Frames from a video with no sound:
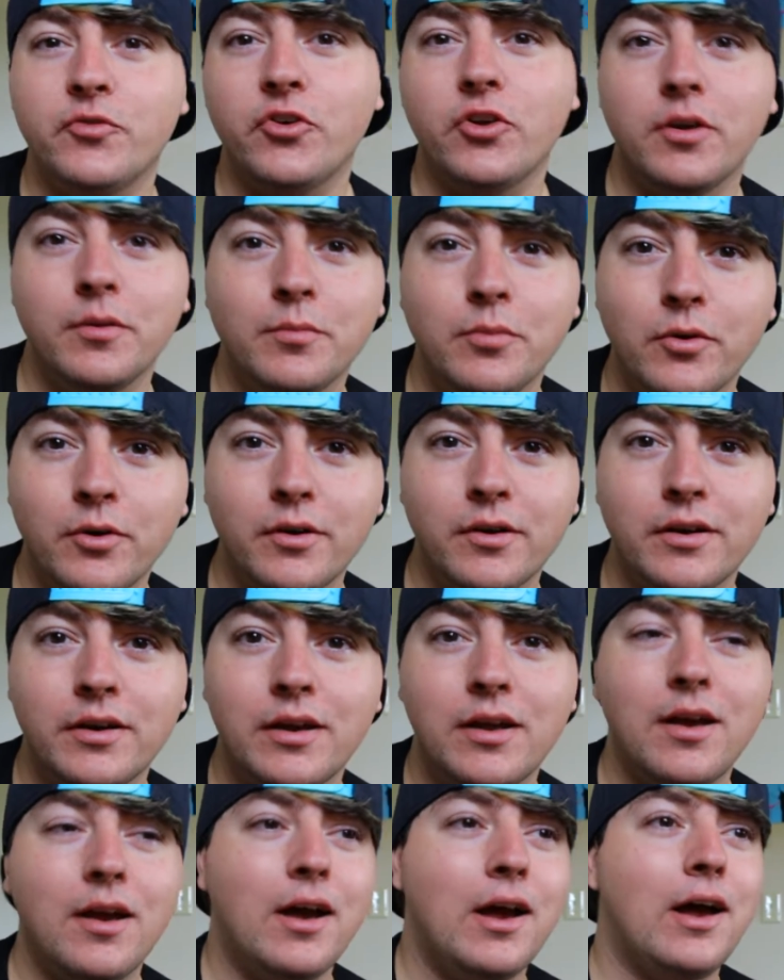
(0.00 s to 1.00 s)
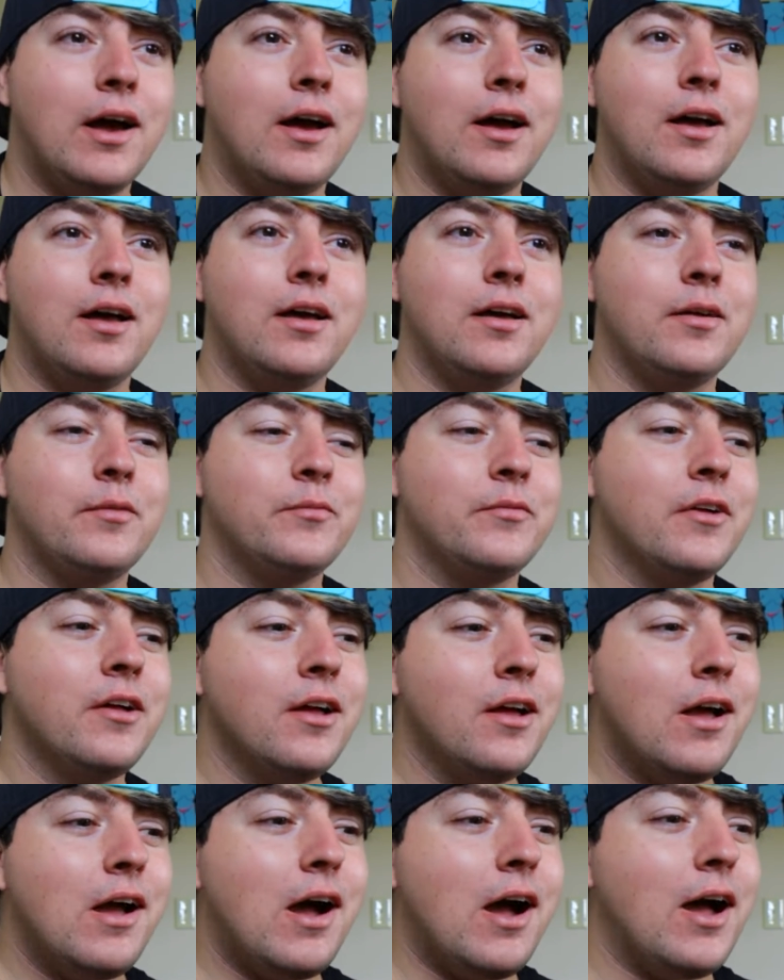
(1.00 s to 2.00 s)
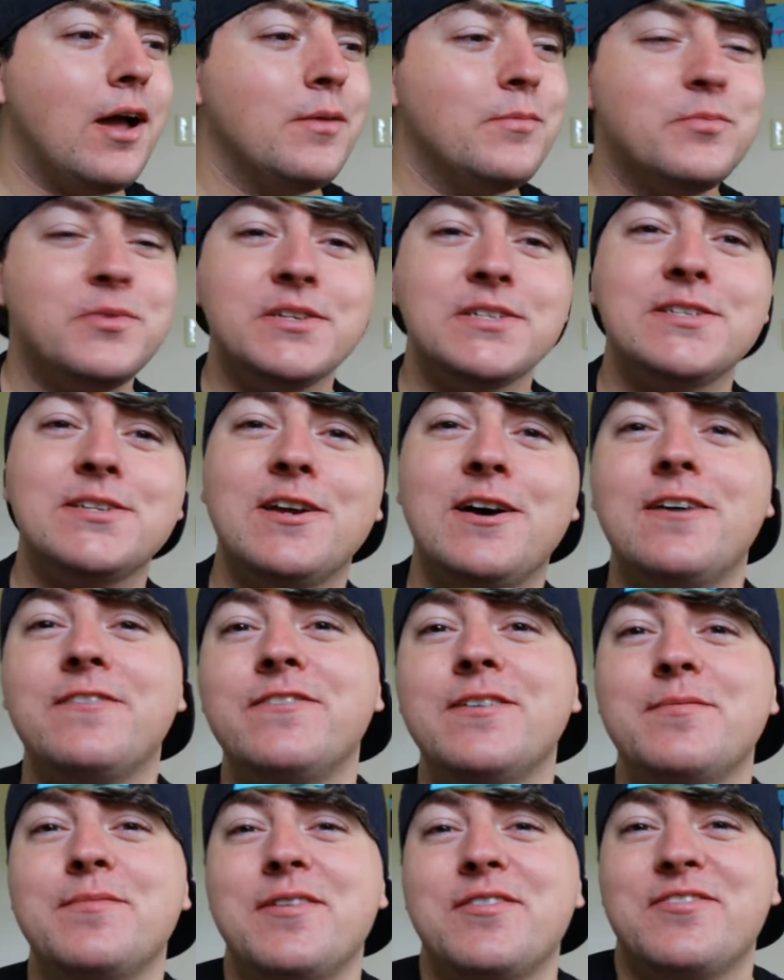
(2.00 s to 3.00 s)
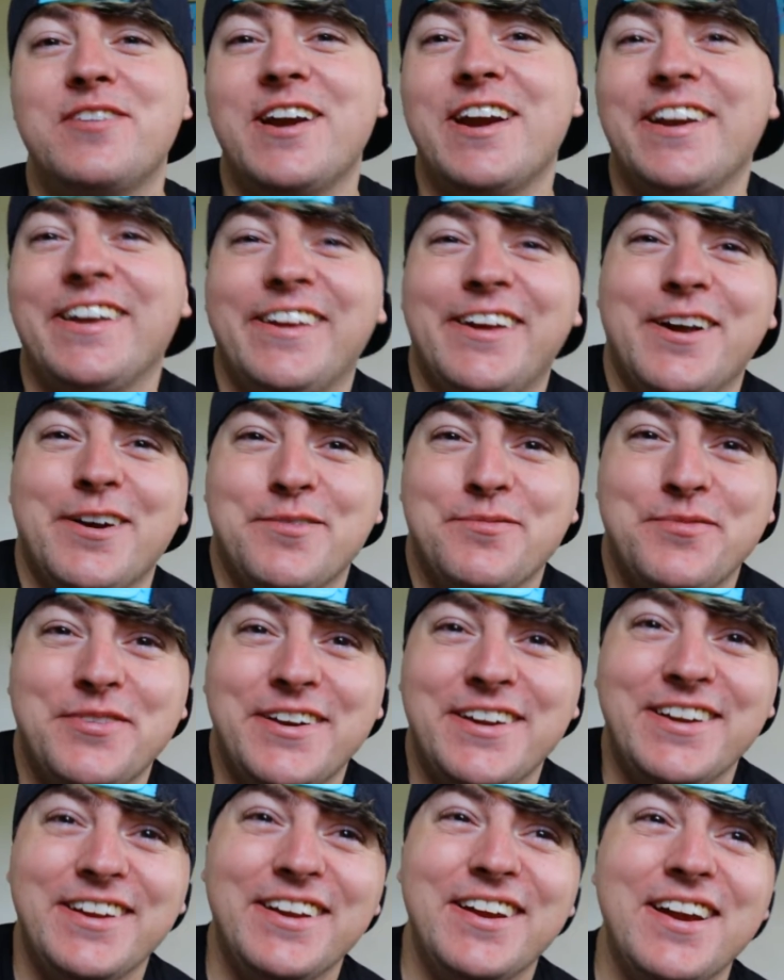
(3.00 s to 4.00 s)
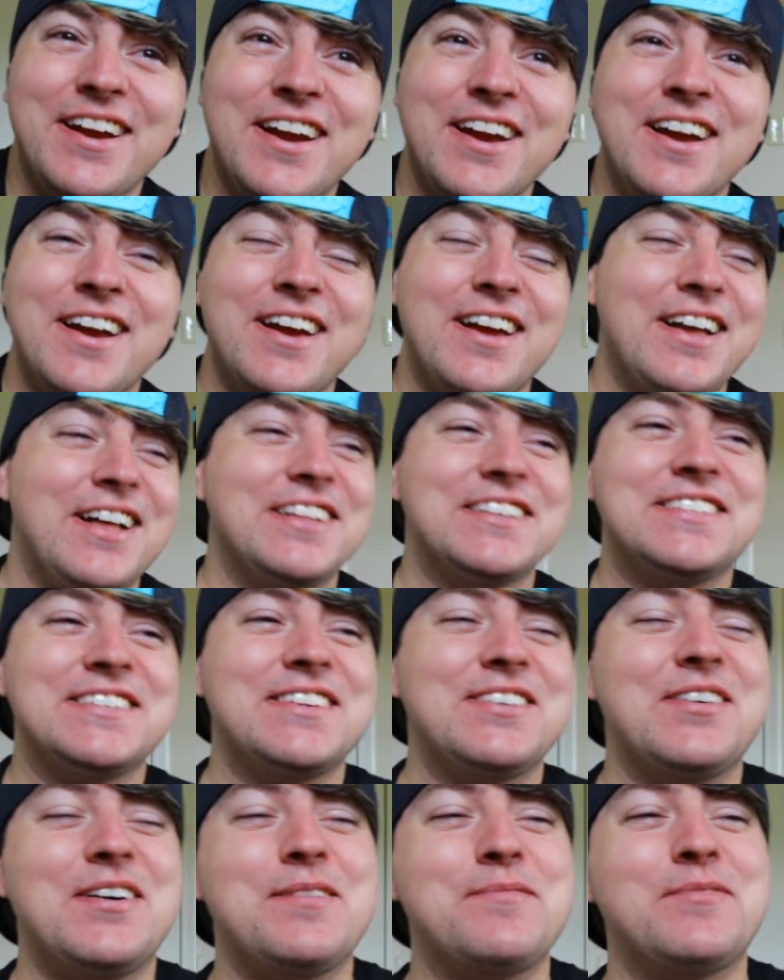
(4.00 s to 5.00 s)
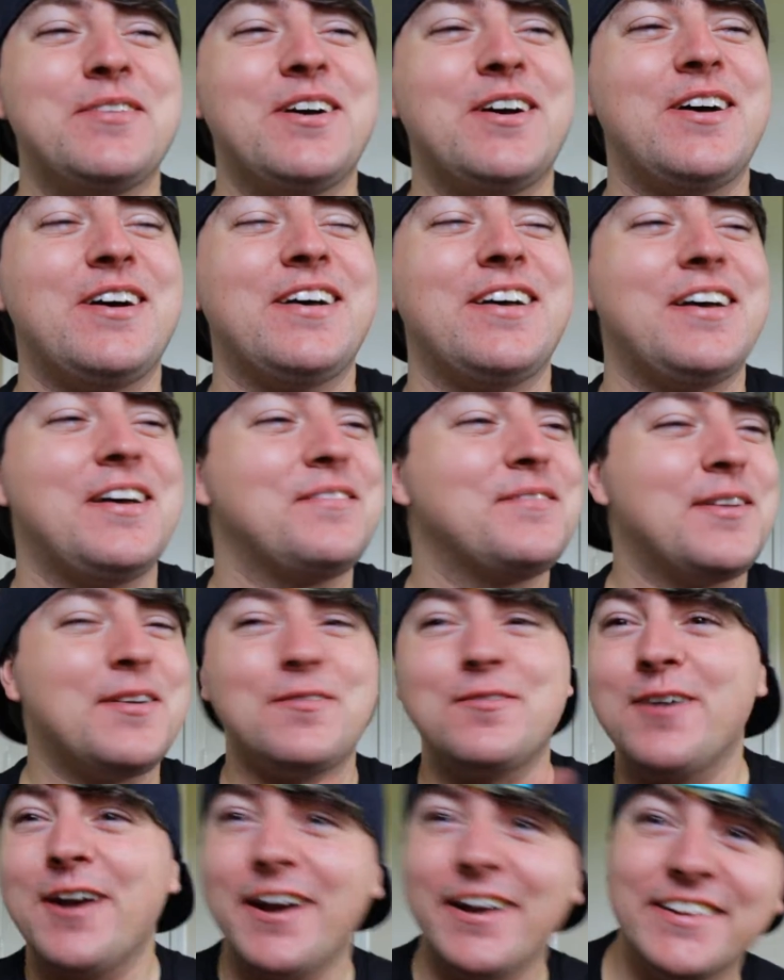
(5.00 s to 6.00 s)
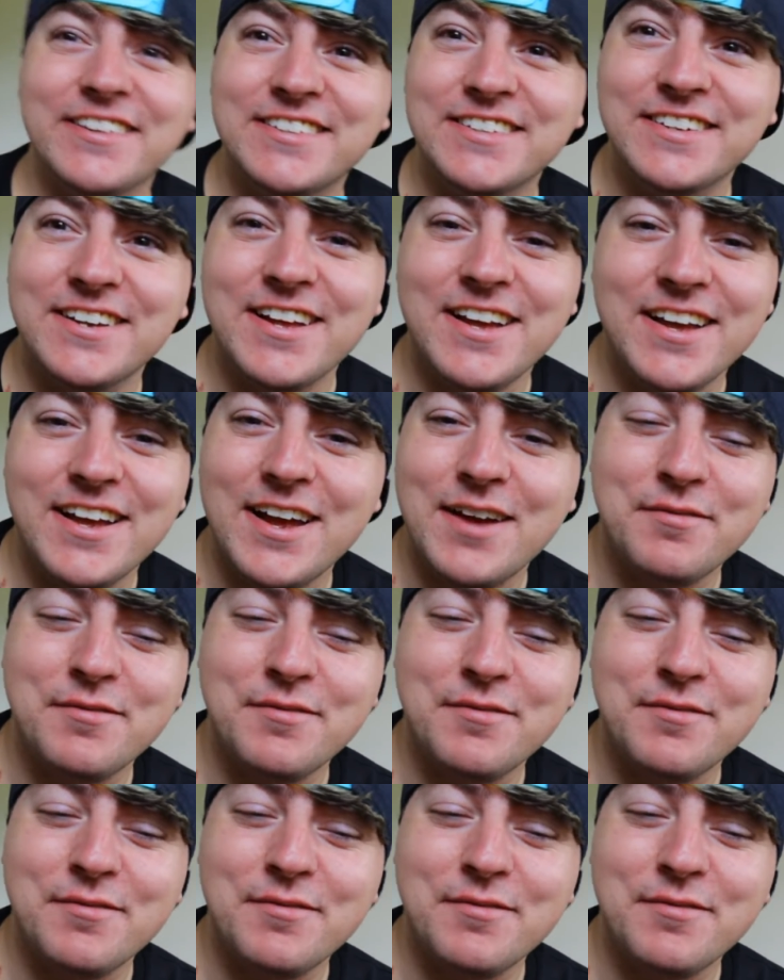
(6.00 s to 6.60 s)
very bored. I'm pissed off at my writing company, and so I'm not writing today.